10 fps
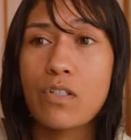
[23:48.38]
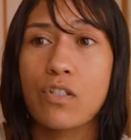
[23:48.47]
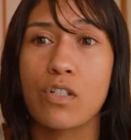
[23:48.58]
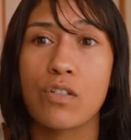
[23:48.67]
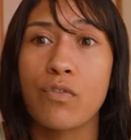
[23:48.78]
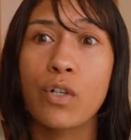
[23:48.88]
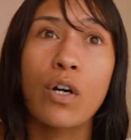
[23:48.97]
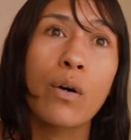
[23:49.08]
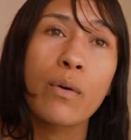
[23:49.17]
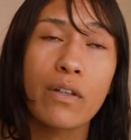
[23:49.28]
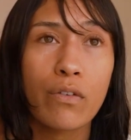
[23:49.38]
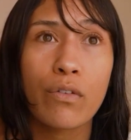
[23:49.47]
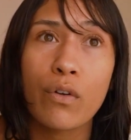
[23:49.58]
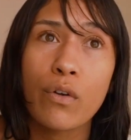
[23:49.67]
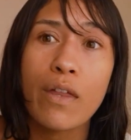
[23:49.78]
just for going
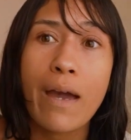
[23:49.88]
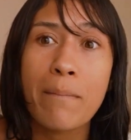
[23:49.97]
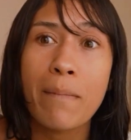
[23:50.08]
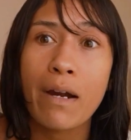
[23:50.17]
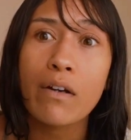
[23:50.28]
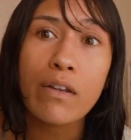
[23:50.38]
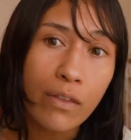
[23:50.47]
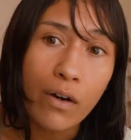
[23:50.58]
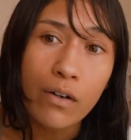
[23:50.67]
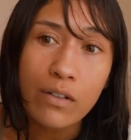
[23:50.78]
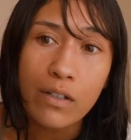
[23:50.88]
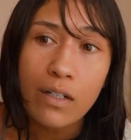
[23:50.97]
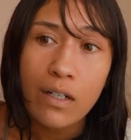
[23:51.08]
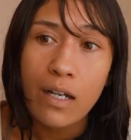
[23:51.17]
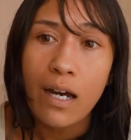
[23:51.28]
through that marathon.
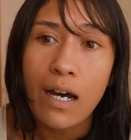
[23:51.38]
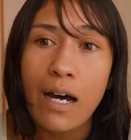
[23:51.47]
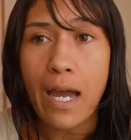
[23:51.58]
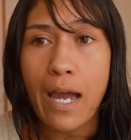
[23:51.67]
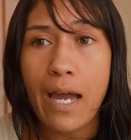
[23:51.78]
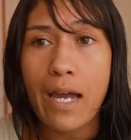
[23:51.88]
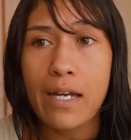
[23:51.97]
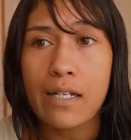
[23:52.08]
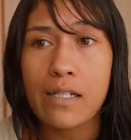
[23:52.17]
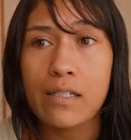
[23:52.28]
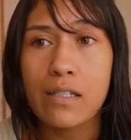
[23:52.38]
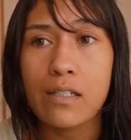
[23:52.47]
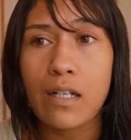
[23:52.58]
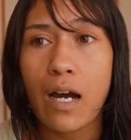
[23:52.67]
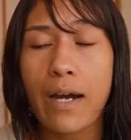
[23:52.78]

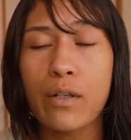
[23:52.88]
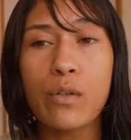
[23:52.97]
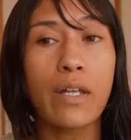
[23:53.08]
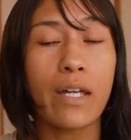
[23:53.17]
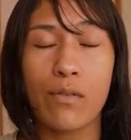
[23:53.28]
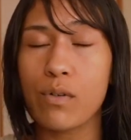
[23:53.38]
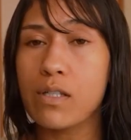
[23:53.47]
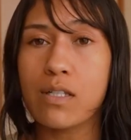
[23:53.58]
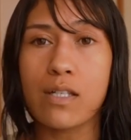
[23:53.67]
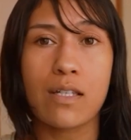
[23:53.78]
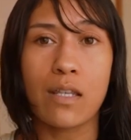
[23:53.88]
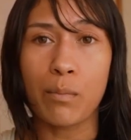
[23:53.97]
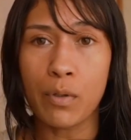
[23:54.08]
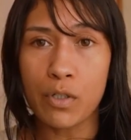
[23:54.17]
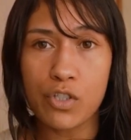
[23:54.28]
And I know that everyone says that the
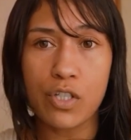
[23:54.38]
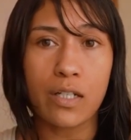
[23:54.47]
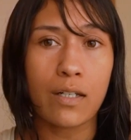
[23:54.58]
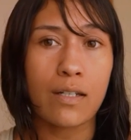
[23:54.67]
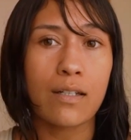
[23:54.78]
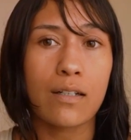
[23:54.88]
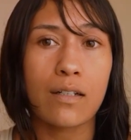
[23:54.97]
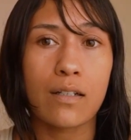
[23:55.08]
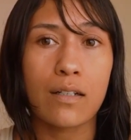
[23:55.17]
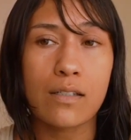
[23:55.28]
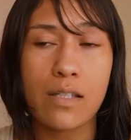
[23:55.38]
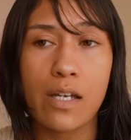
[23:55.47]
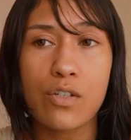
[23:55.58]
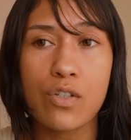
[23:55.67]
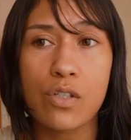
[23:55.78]
pushing
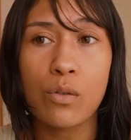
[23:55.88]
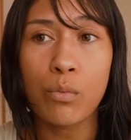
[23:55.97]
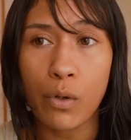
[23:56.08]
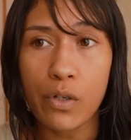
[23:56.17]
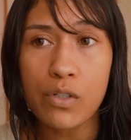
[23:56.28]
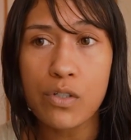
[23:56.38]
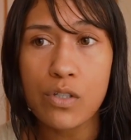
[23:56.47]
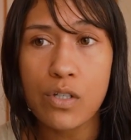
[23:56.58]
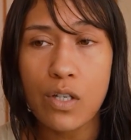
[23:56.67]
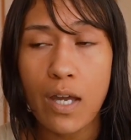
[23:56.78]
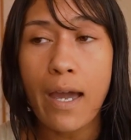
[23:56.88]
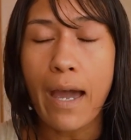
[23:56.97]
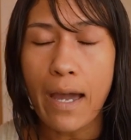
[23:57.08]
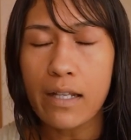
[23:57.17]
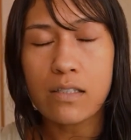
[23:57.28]
stage is the worst,
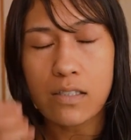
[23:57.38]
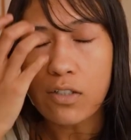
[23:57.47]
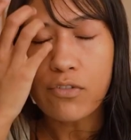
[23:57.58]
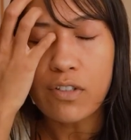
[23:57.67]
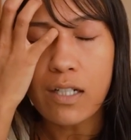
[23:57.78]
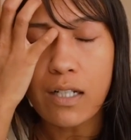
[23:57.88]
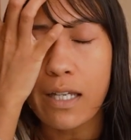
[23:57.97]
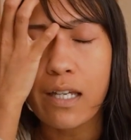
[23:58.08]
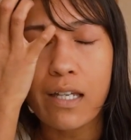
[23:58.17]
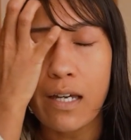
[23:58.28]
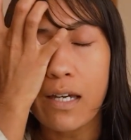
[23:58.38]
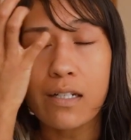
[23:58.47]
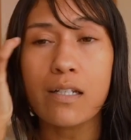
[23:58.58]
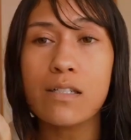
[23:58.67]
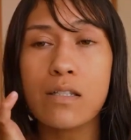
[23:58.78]
and definitely
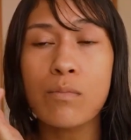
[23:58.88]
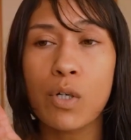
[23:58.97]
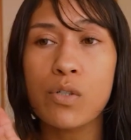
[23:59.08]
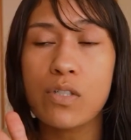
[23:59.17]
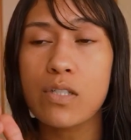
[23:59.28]
it is the most